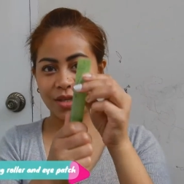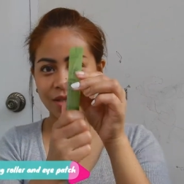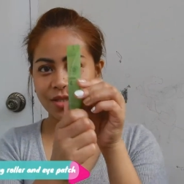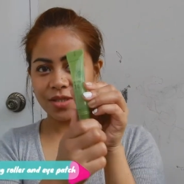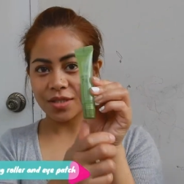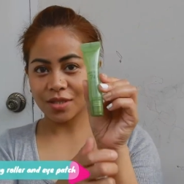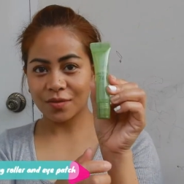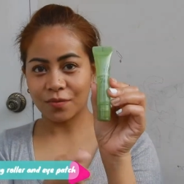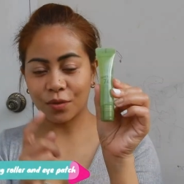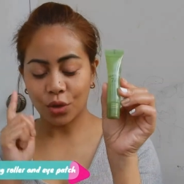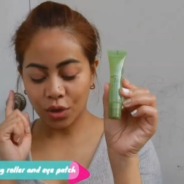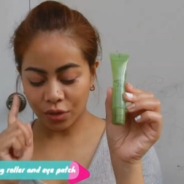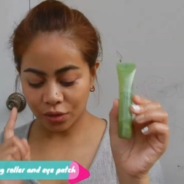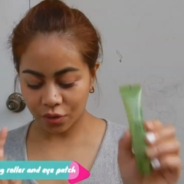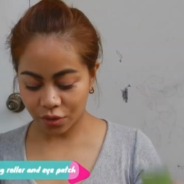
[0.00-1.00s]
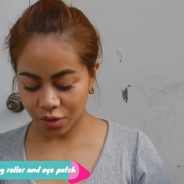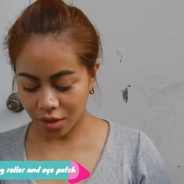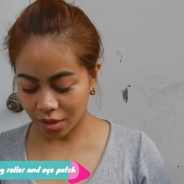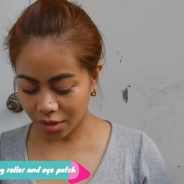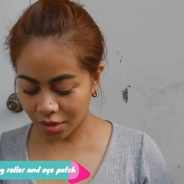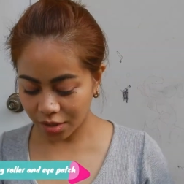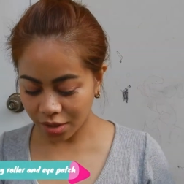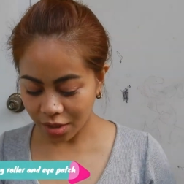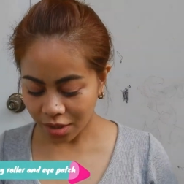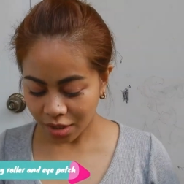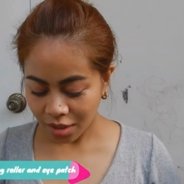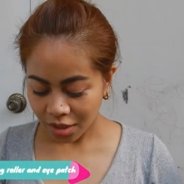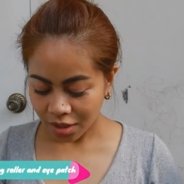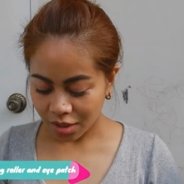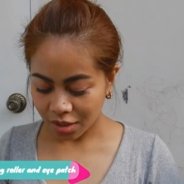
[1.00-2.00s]
This is for under eye.
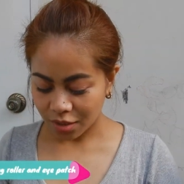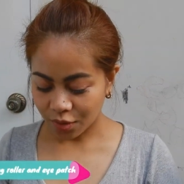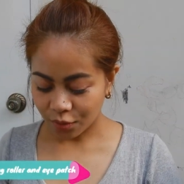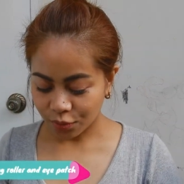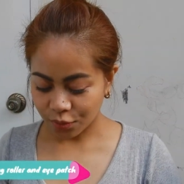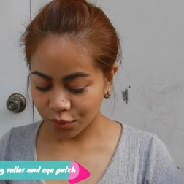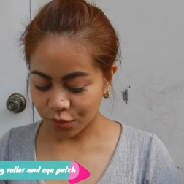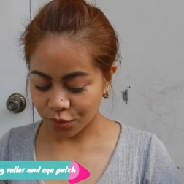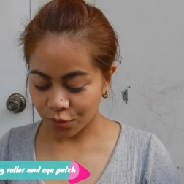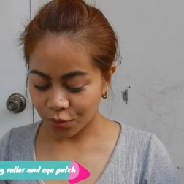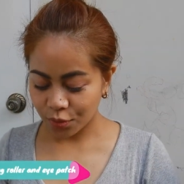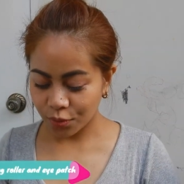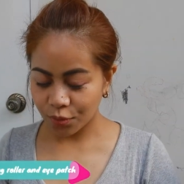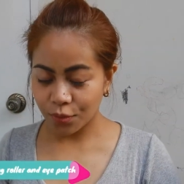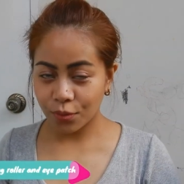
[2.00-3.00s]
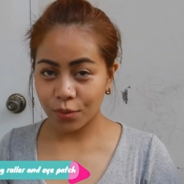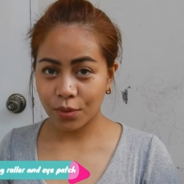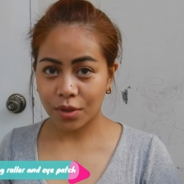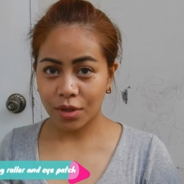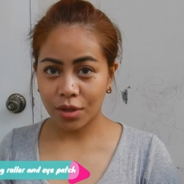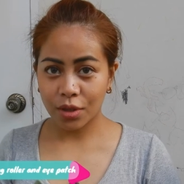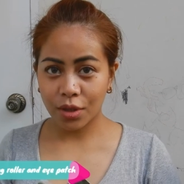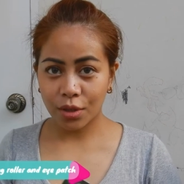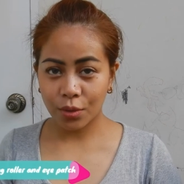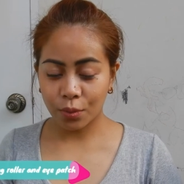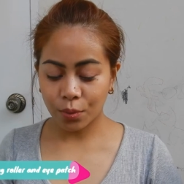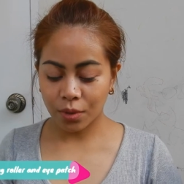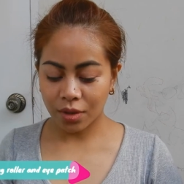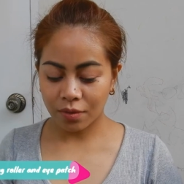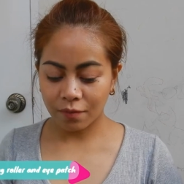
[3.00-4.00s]
And also another
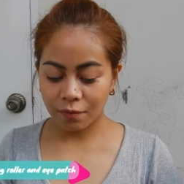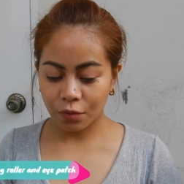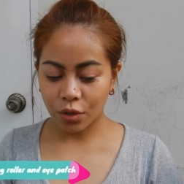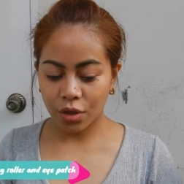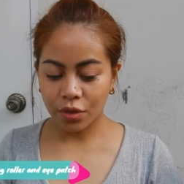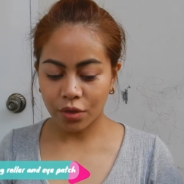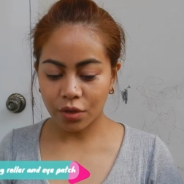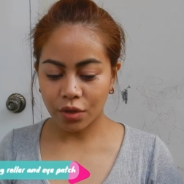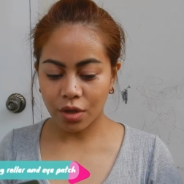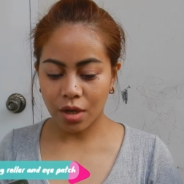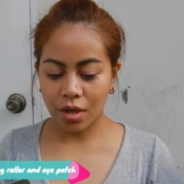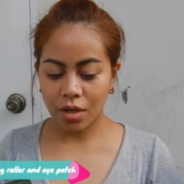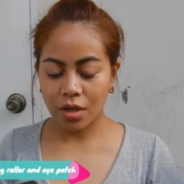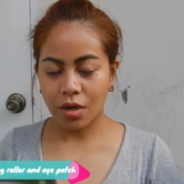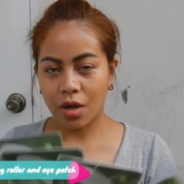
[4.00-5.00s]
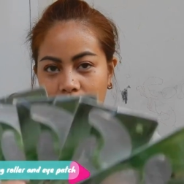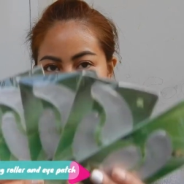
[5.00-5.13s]
one for under eye